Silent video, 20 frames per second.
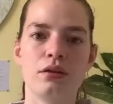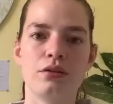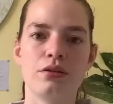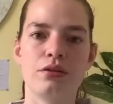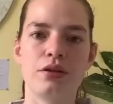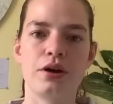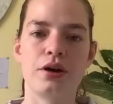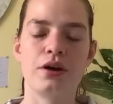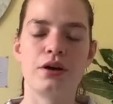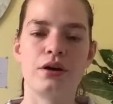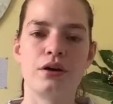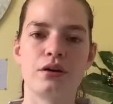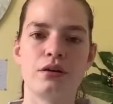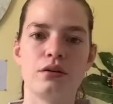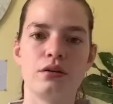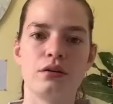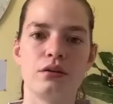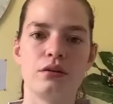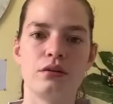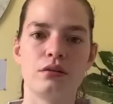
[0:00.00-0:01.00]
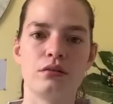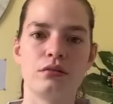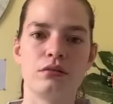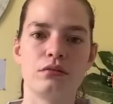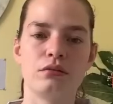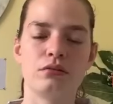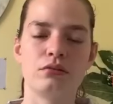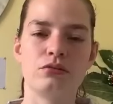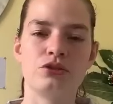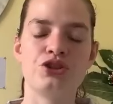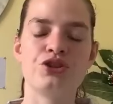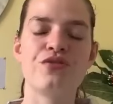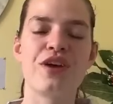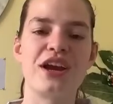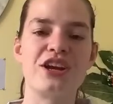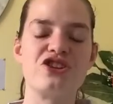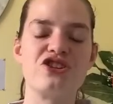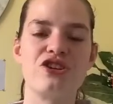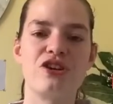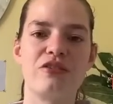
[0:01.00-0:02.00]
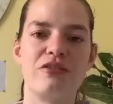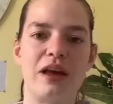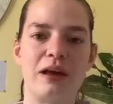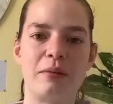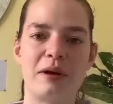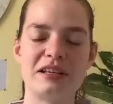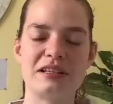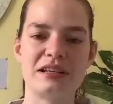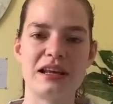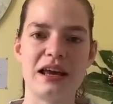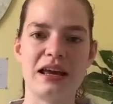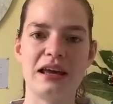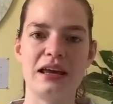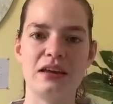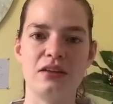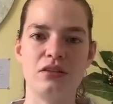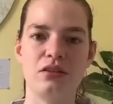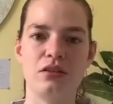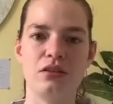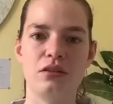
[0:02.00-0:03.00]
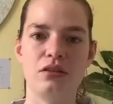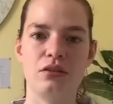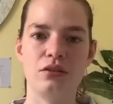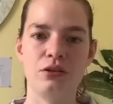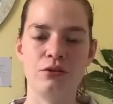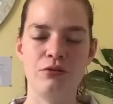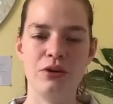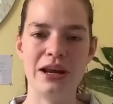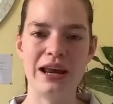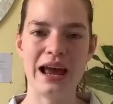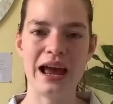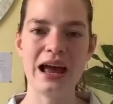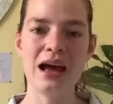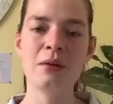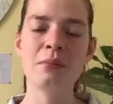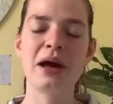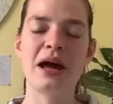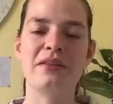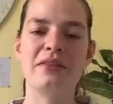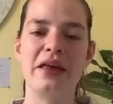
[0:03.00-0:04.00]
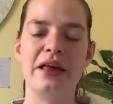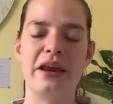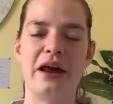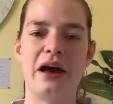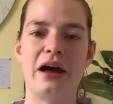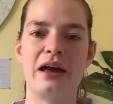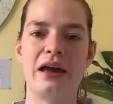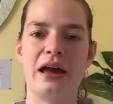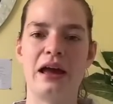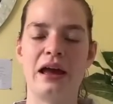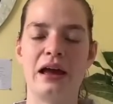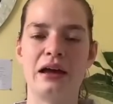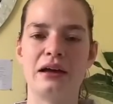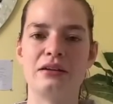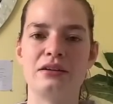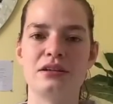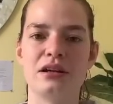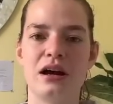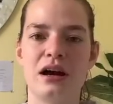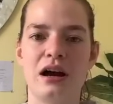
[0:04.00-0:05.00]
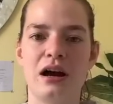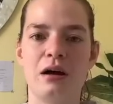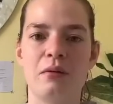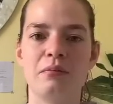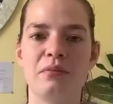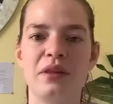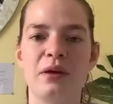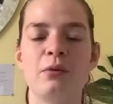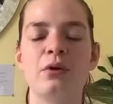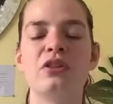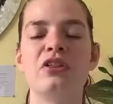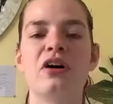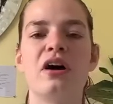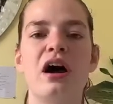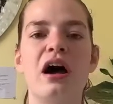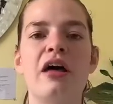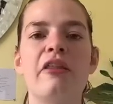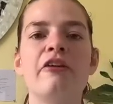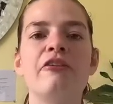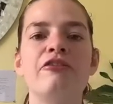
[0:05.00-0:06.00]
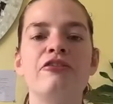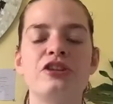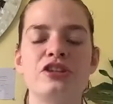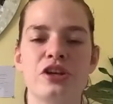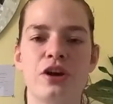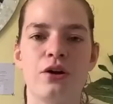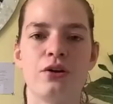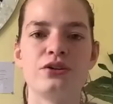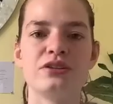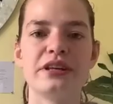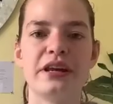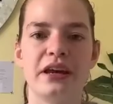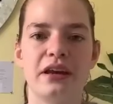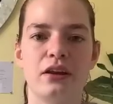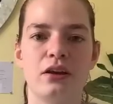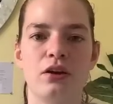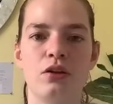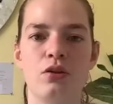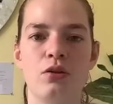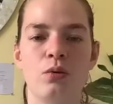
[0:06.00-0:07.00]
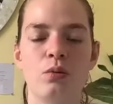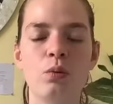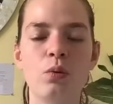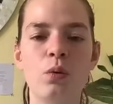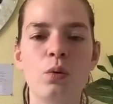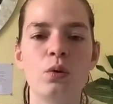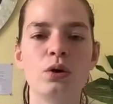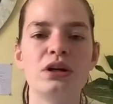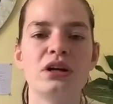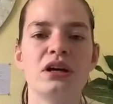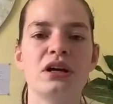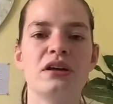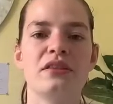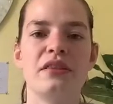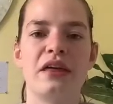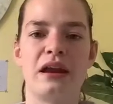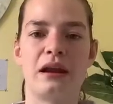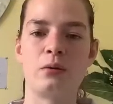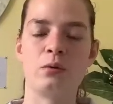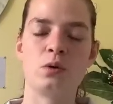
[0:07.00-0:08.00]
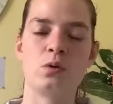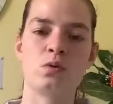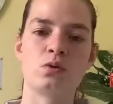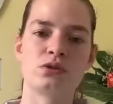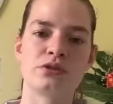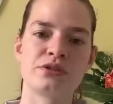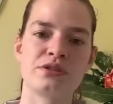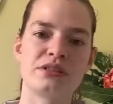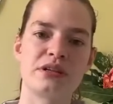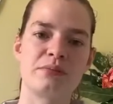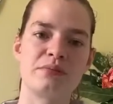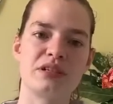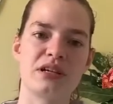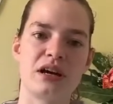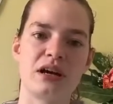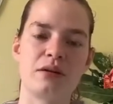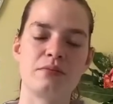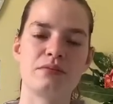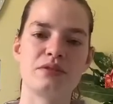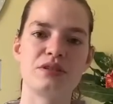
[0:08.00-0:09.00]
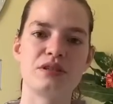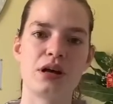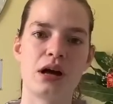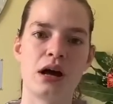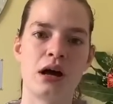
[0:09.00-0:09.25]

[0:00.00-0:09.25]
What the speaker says: the duration of like my stay in the rehab, and then I had there were the other physios in the ward that I would also sometimes